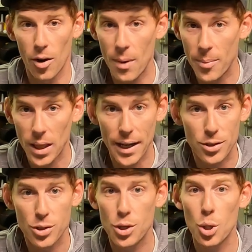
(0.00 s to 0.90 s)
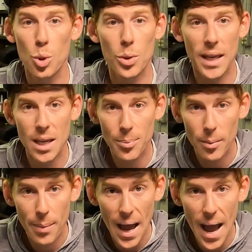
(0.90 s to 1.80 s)
maybe like 2
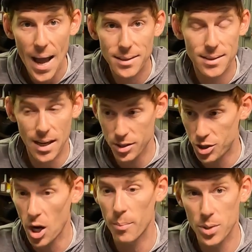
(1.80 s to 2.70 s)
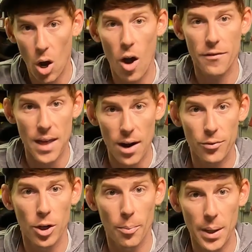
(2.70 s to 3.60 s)
keeper bass and jumped off that
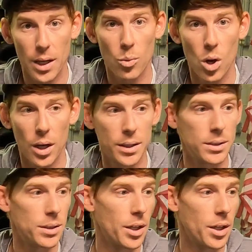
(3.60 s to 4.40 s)
real big one,